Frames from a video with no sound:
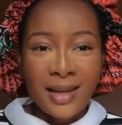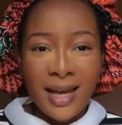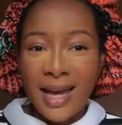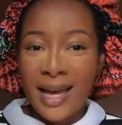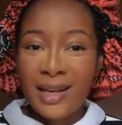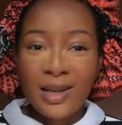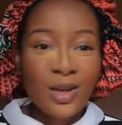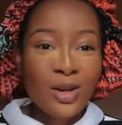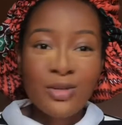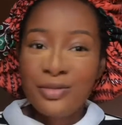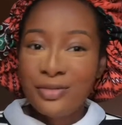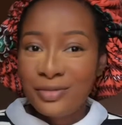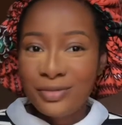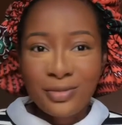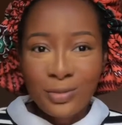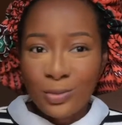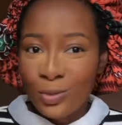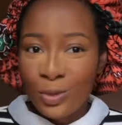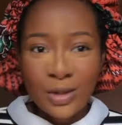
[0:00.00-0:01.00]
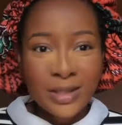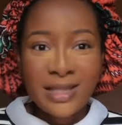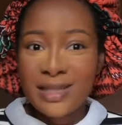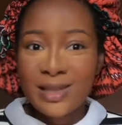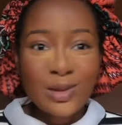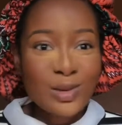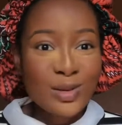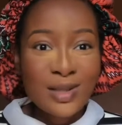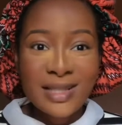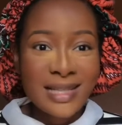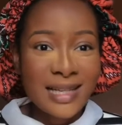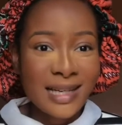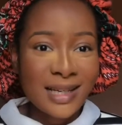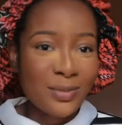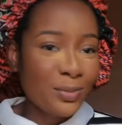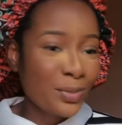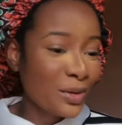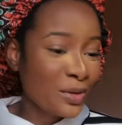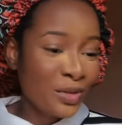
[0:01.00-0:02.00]
I love what it looks
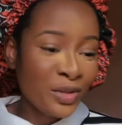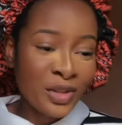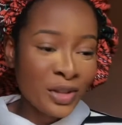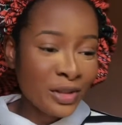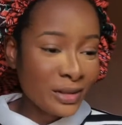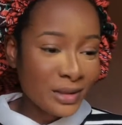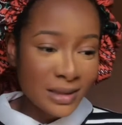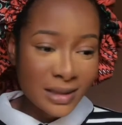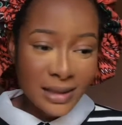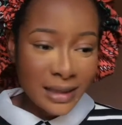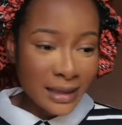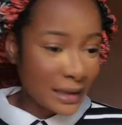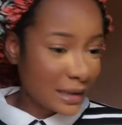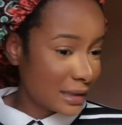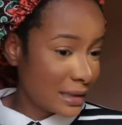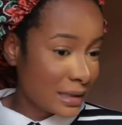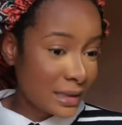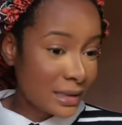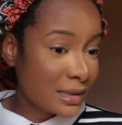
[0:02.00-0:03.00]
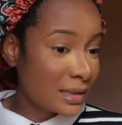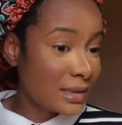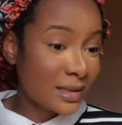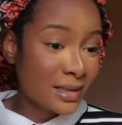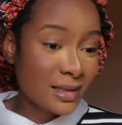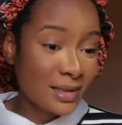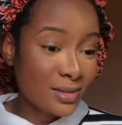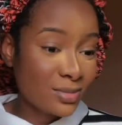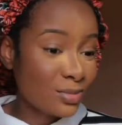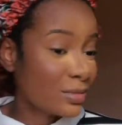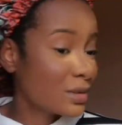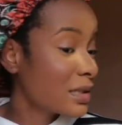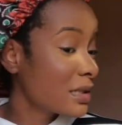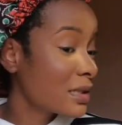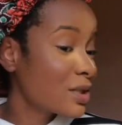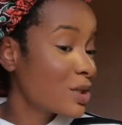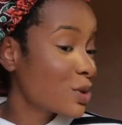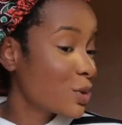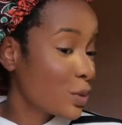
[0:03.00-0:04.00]
like, period. Like this is
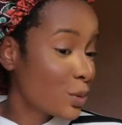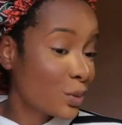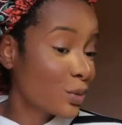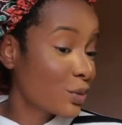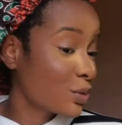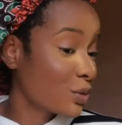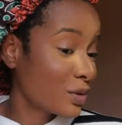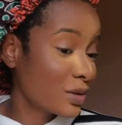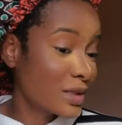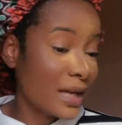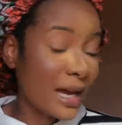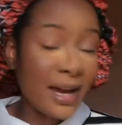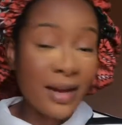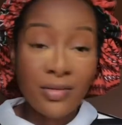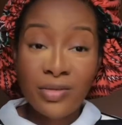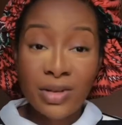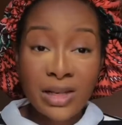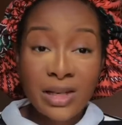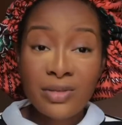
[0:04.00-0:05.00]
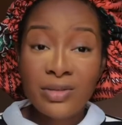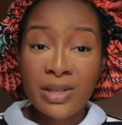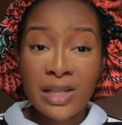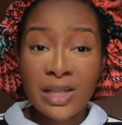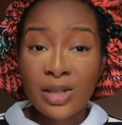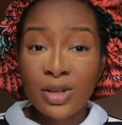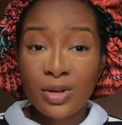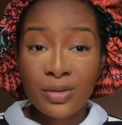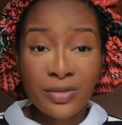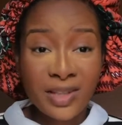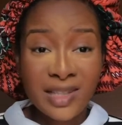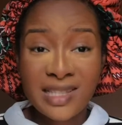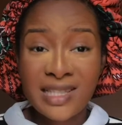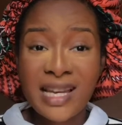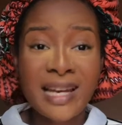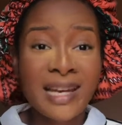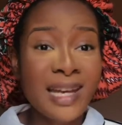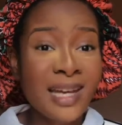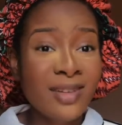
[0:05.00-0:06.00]
so good. I really love it.
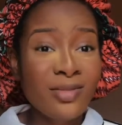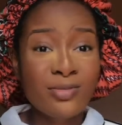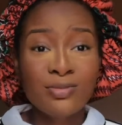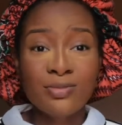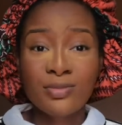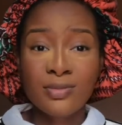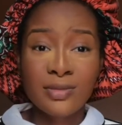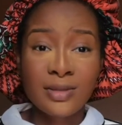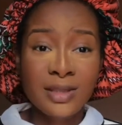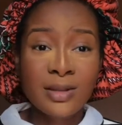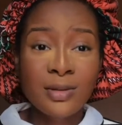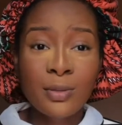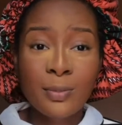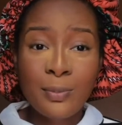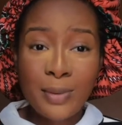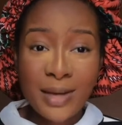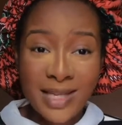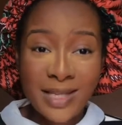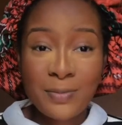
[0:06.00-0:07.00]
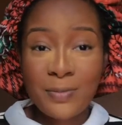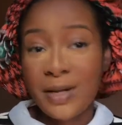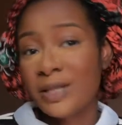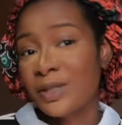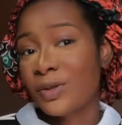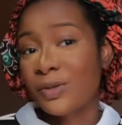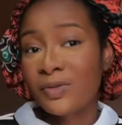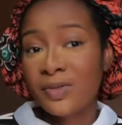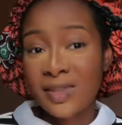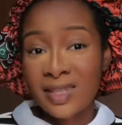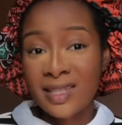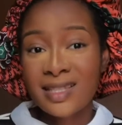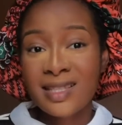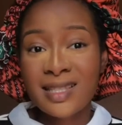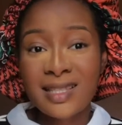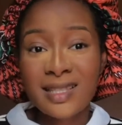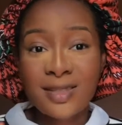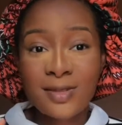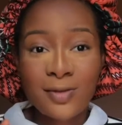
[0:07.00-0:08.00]
And the best part of this
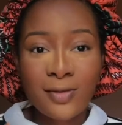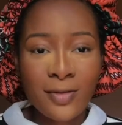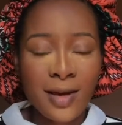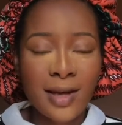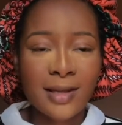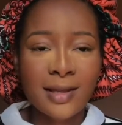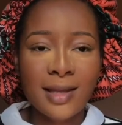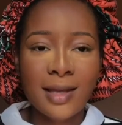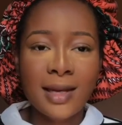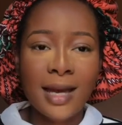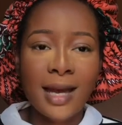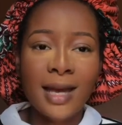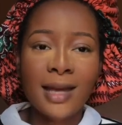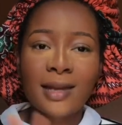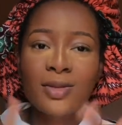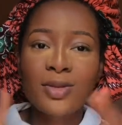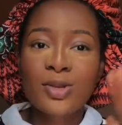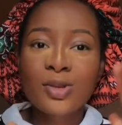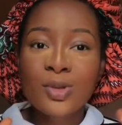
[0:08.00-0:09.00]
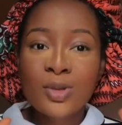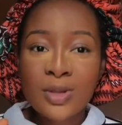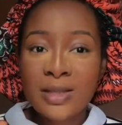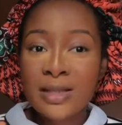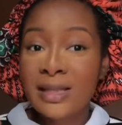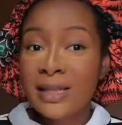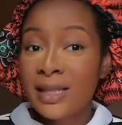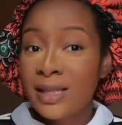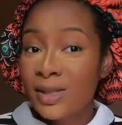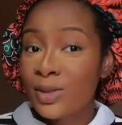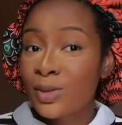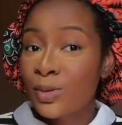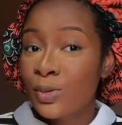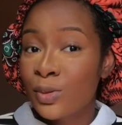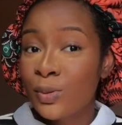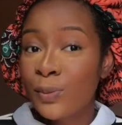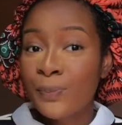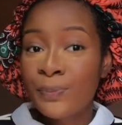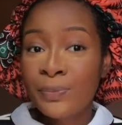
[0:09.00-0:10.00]
is the fact that I use
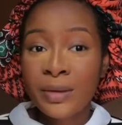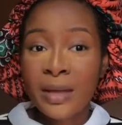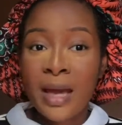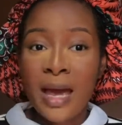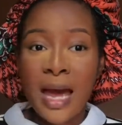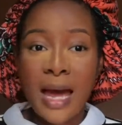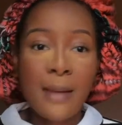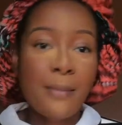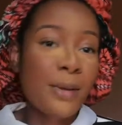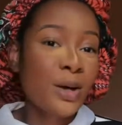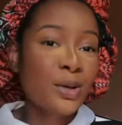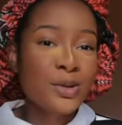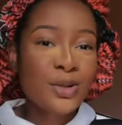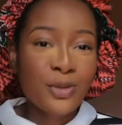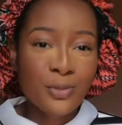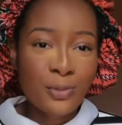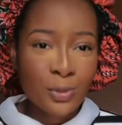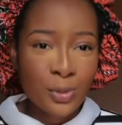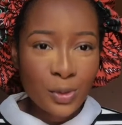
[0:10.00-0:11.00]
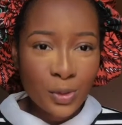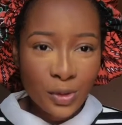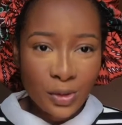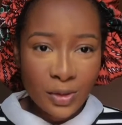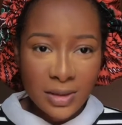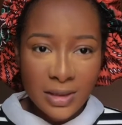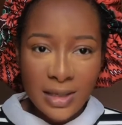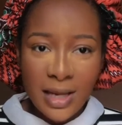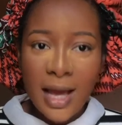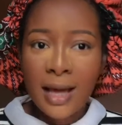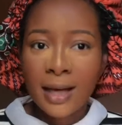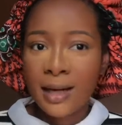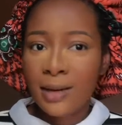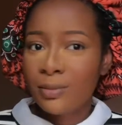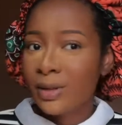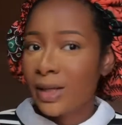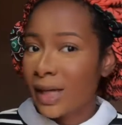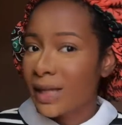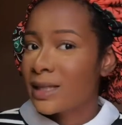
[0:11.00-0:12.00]
little amount of products and
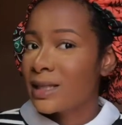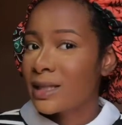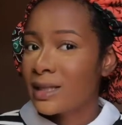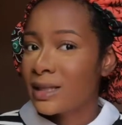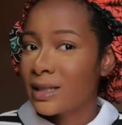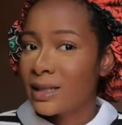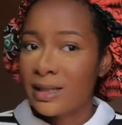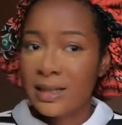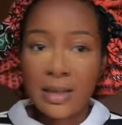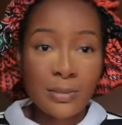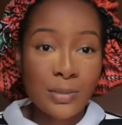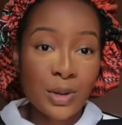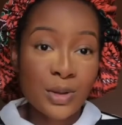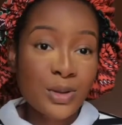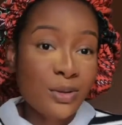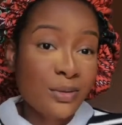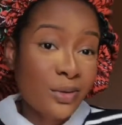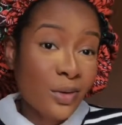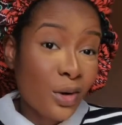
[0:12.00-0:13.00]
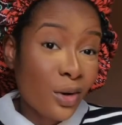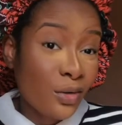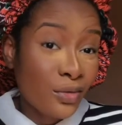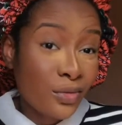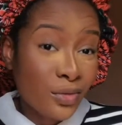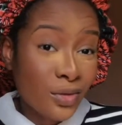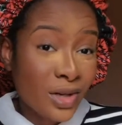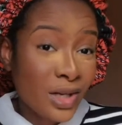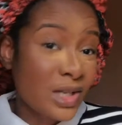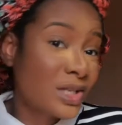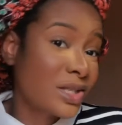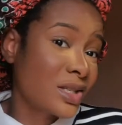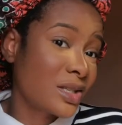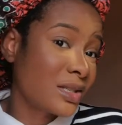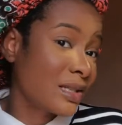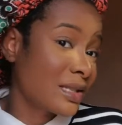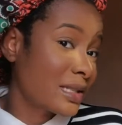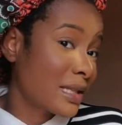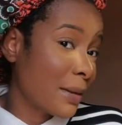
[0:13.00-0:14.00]
I'm getting this amount of coverage,
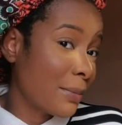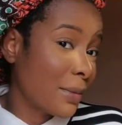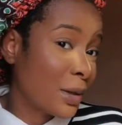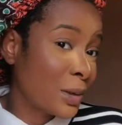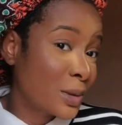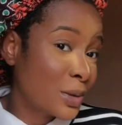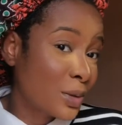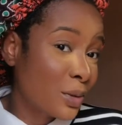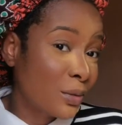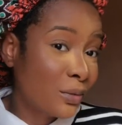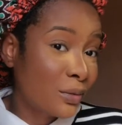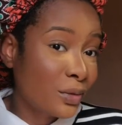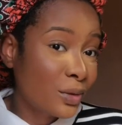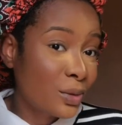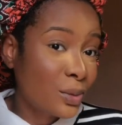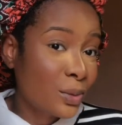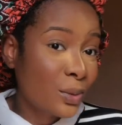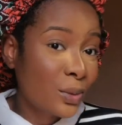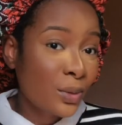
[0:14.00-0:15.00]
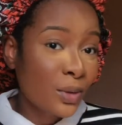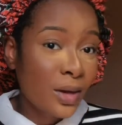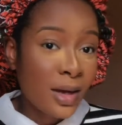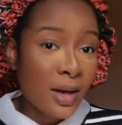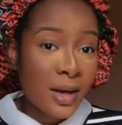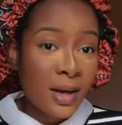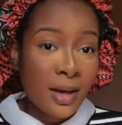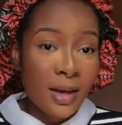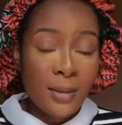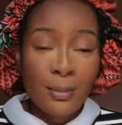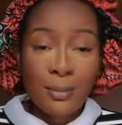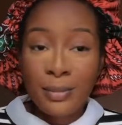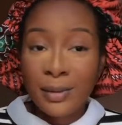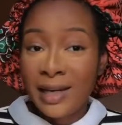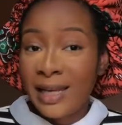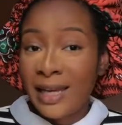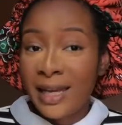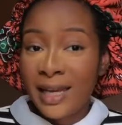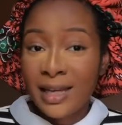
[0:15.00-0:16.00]
this amount of, you know,
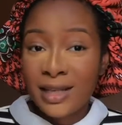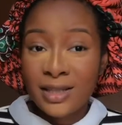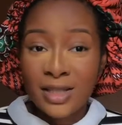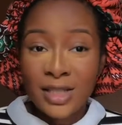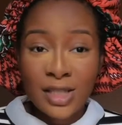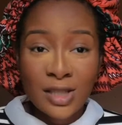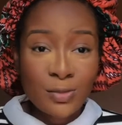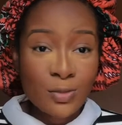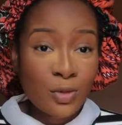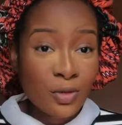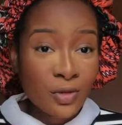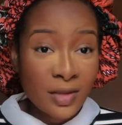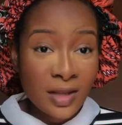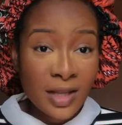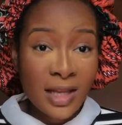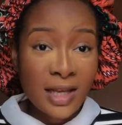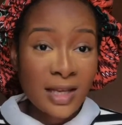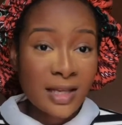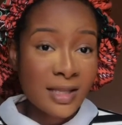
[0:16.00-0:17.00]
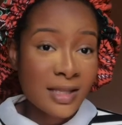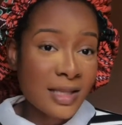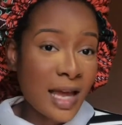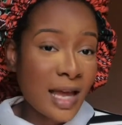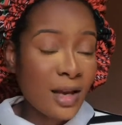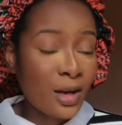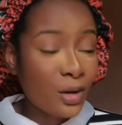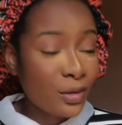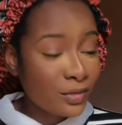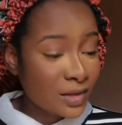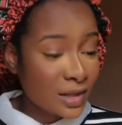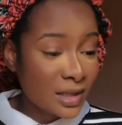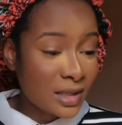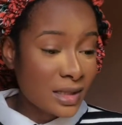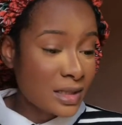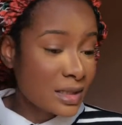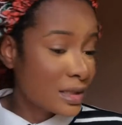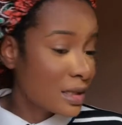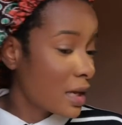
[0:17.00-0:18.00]
blend, smoothness. I love
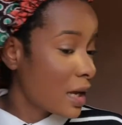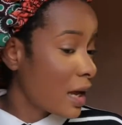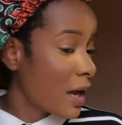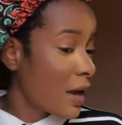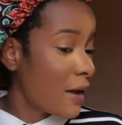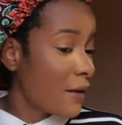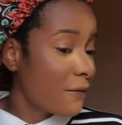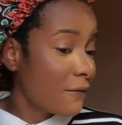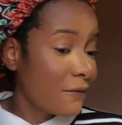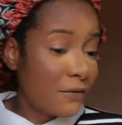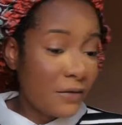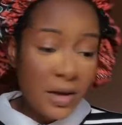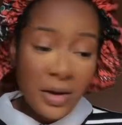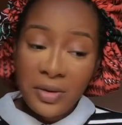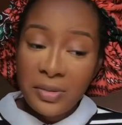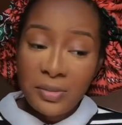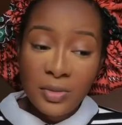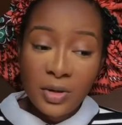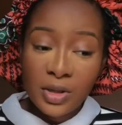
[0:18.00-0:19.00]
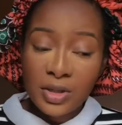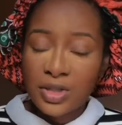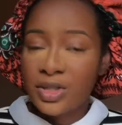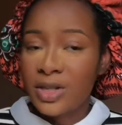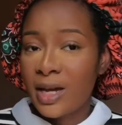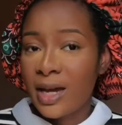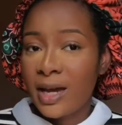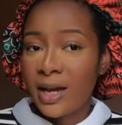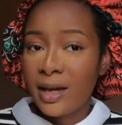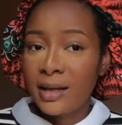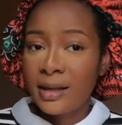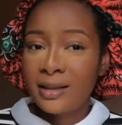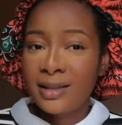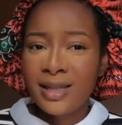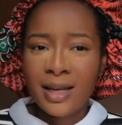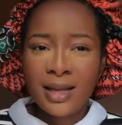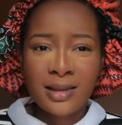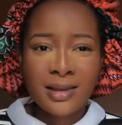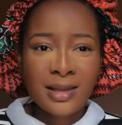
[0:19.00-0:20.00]
this very much. And
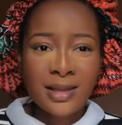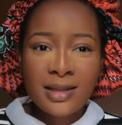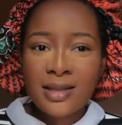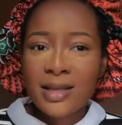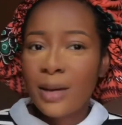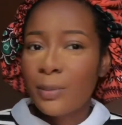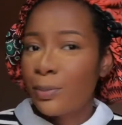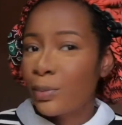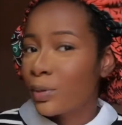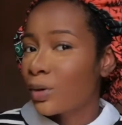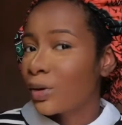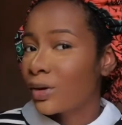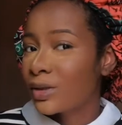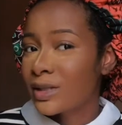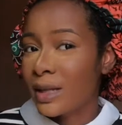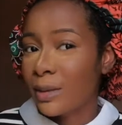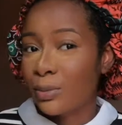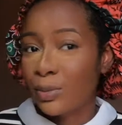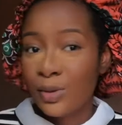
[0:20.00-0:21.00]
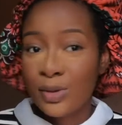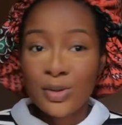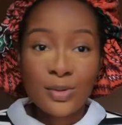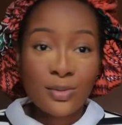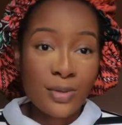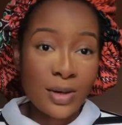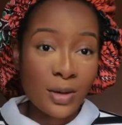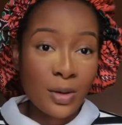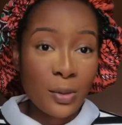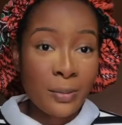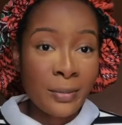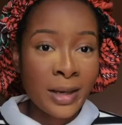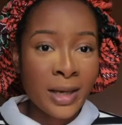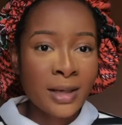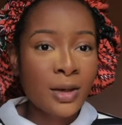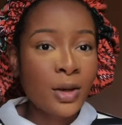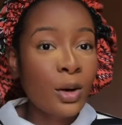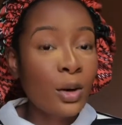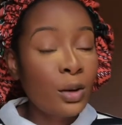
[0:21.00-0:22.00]
yeah, these are products I'm going to
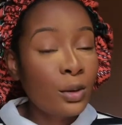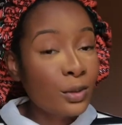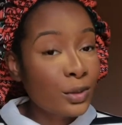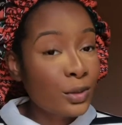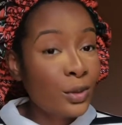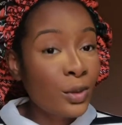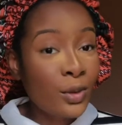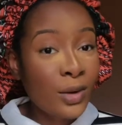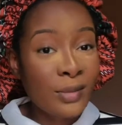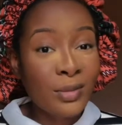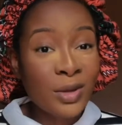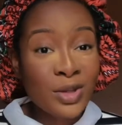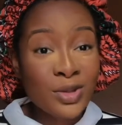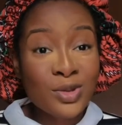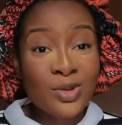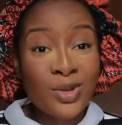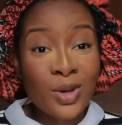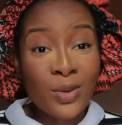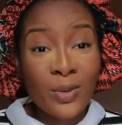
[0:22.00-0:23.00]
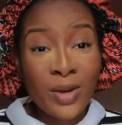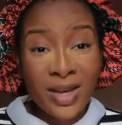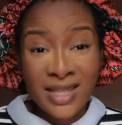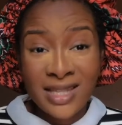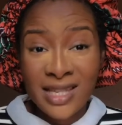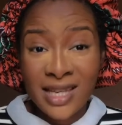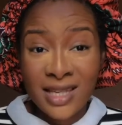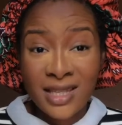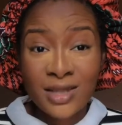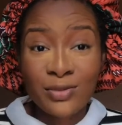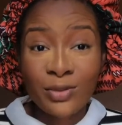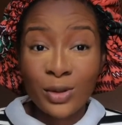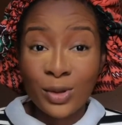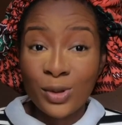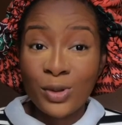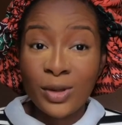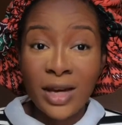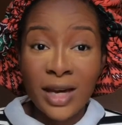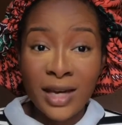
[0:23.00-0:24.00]
recommend, although I'm going to do a wear test for
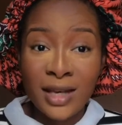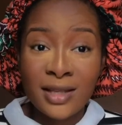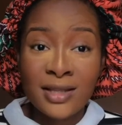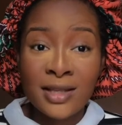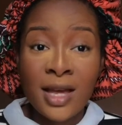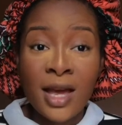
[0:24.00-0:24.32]
you guys,